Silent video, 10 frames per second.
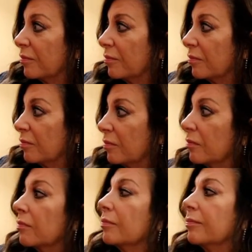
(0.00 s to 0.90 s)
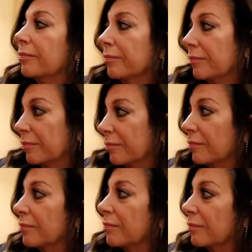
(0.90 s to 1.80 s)

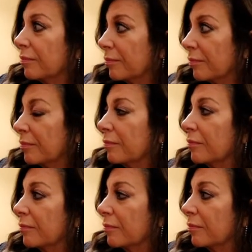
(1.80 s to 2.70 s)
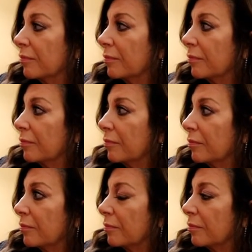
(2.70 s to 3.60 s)

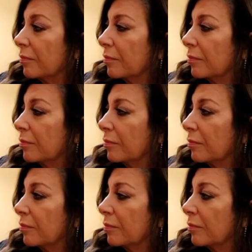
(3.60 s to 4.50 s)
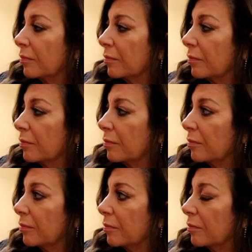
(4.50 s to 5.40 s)

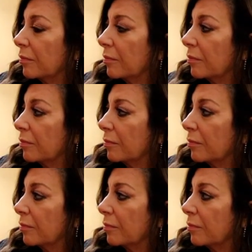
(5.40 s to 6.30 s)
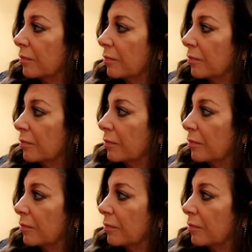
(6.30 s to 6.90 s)
(silent)